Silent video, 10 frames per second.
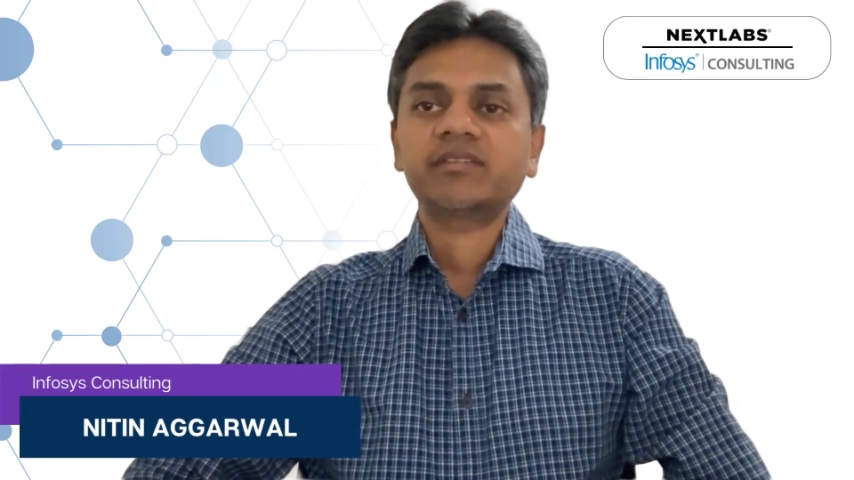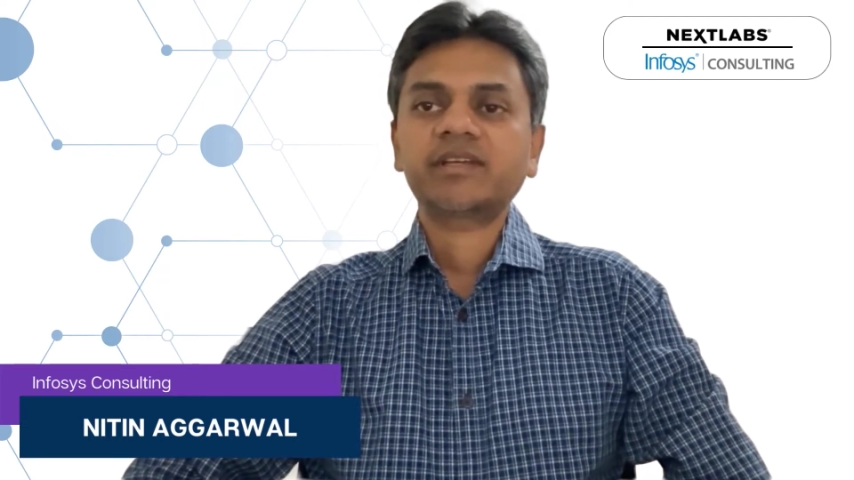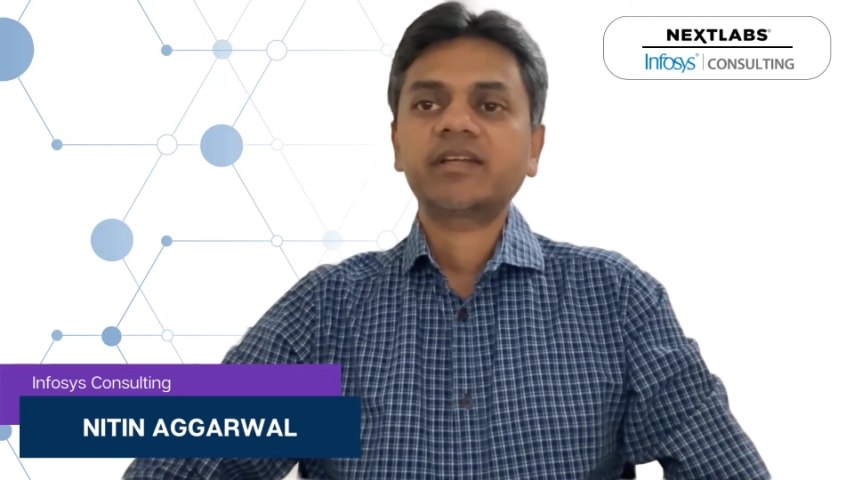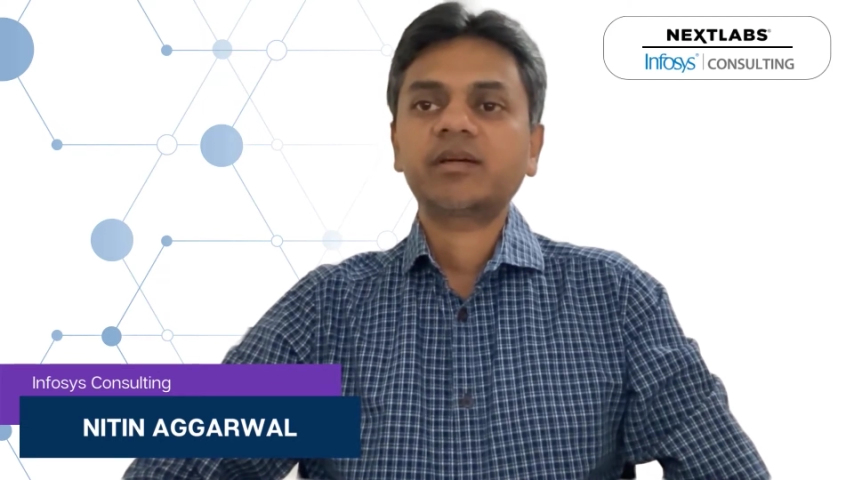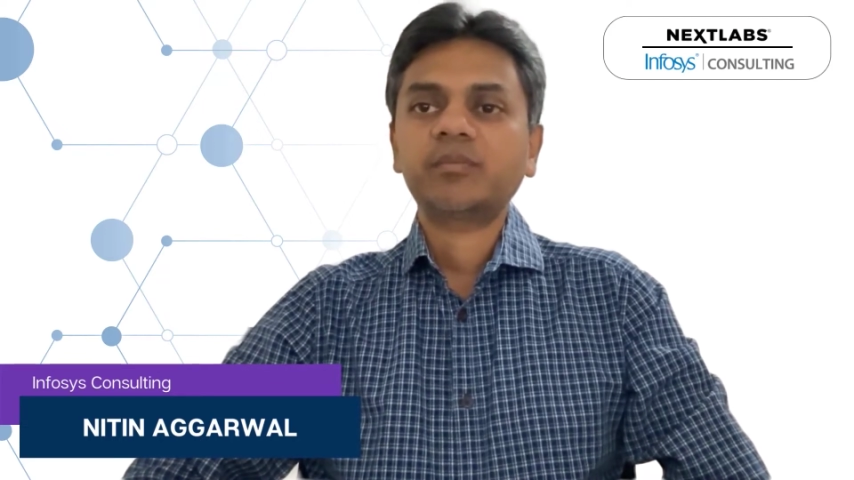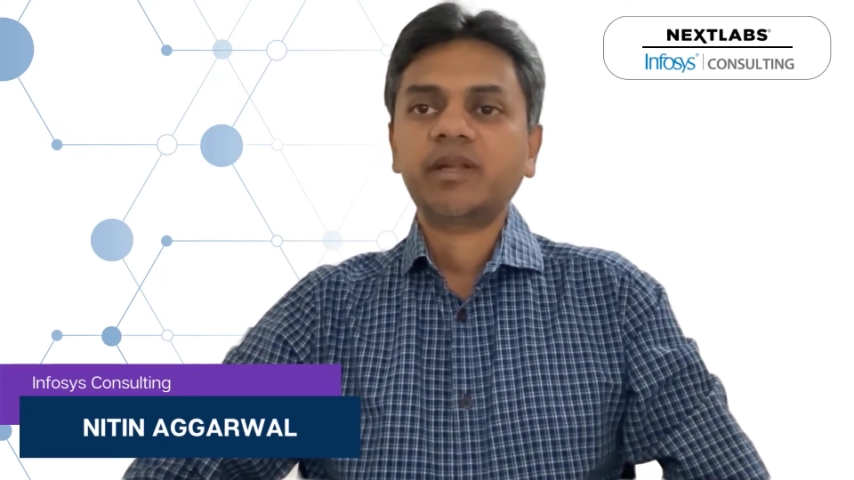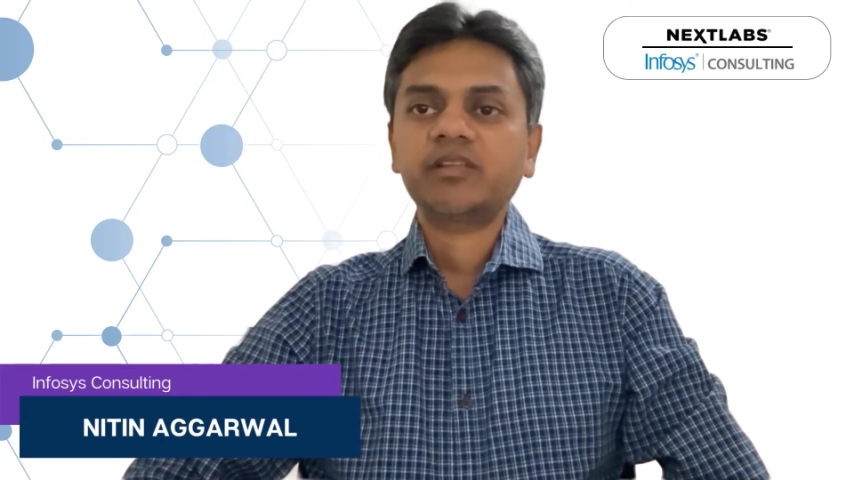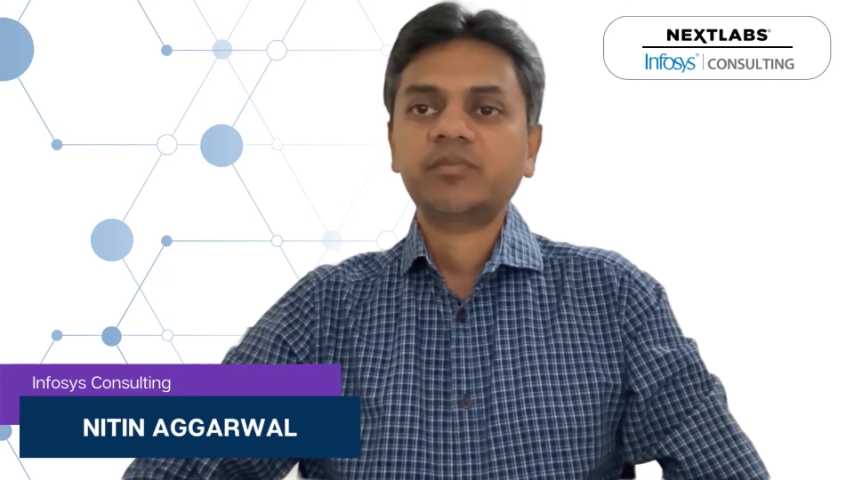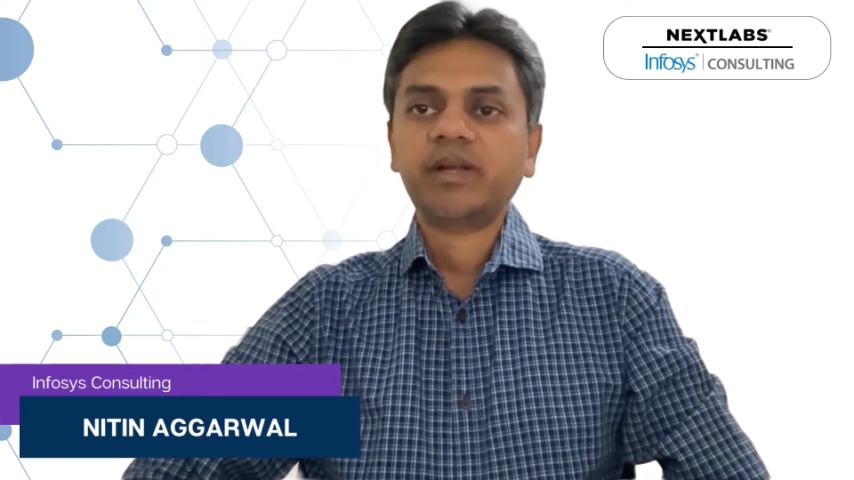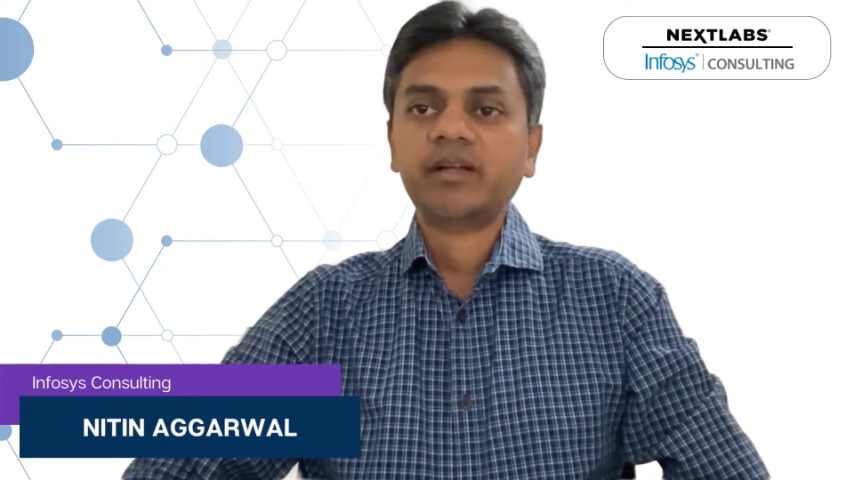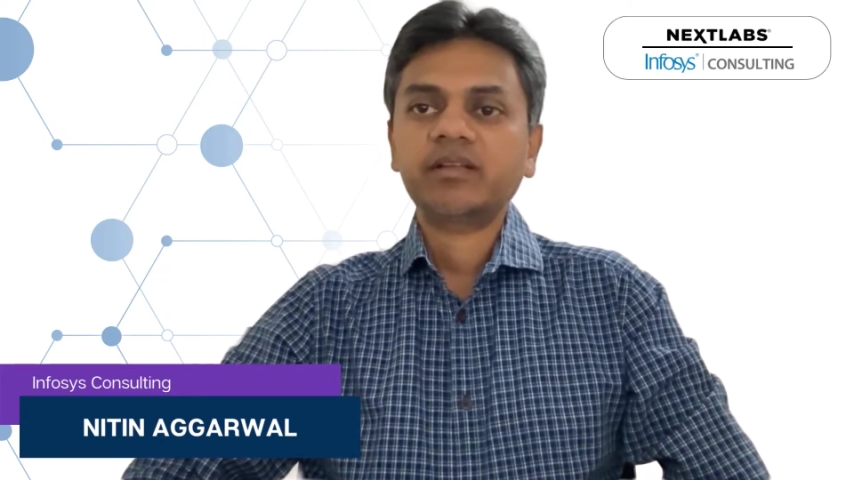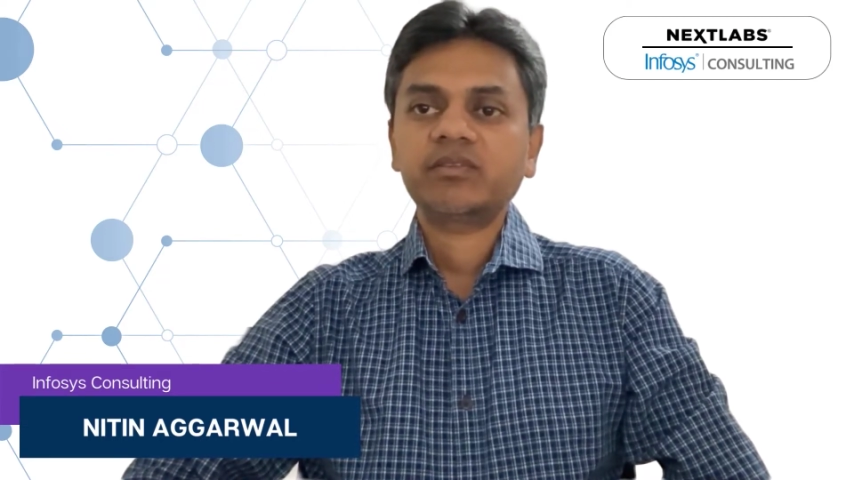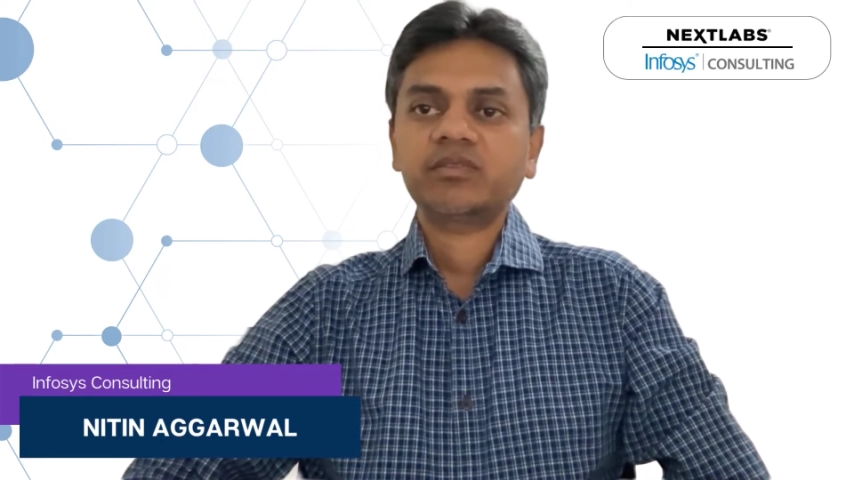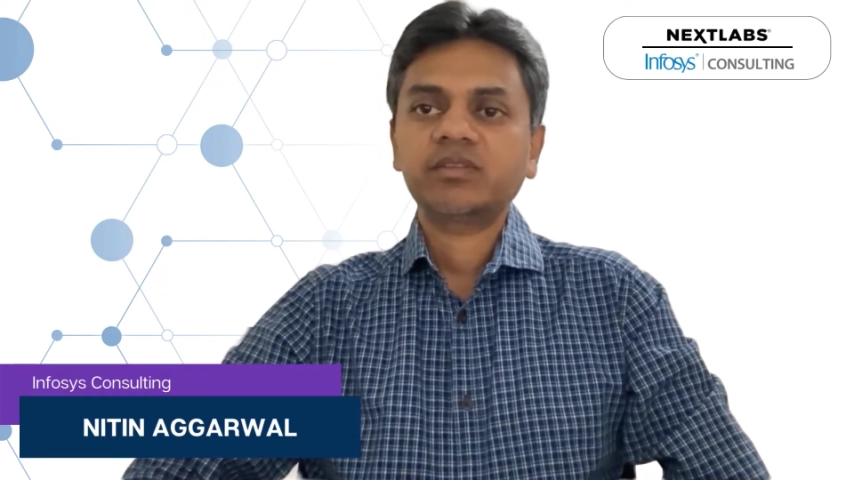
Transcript: and compliance practice